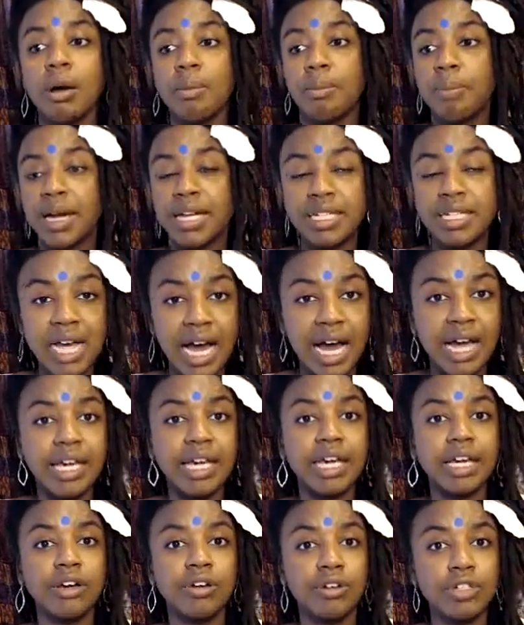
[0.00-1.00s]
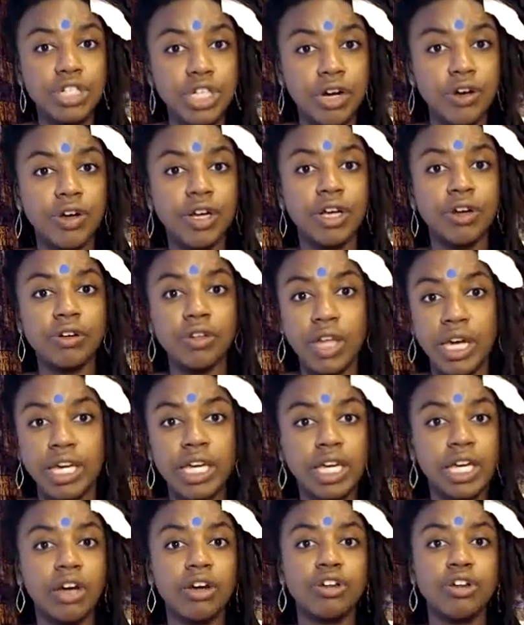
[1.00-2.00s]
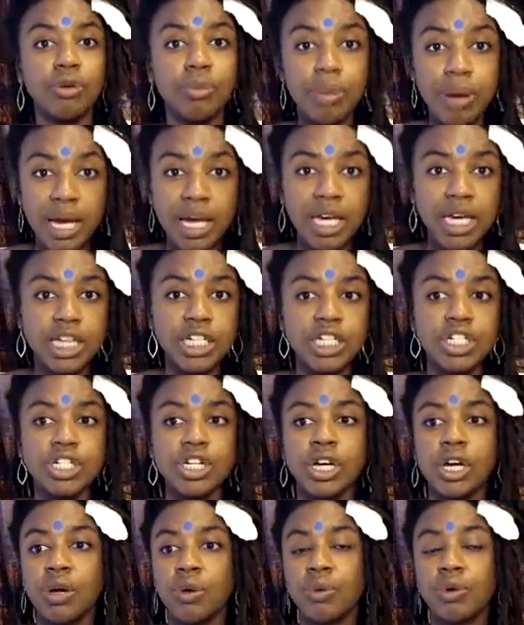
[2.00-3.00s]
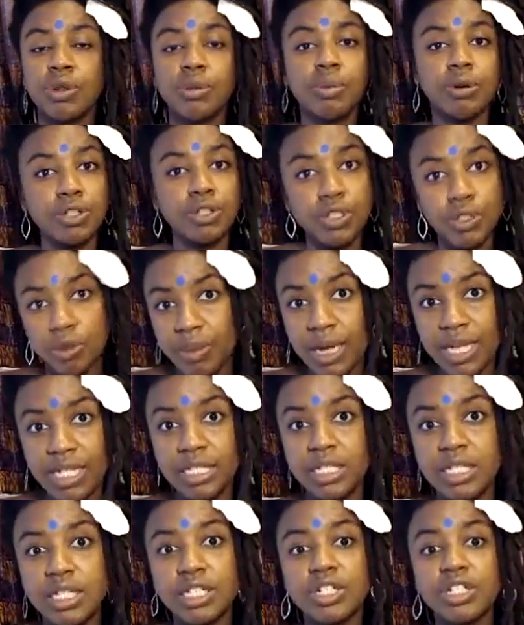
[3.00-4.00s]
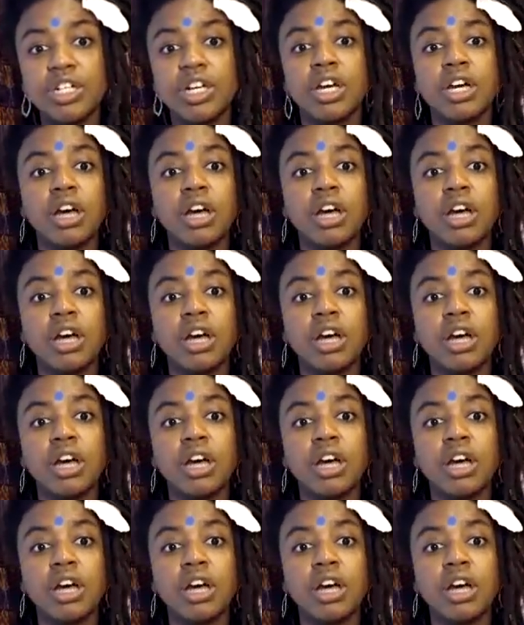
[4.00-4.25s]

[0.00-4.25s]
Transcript: by tagging or sharing or liking on your page with a personal message.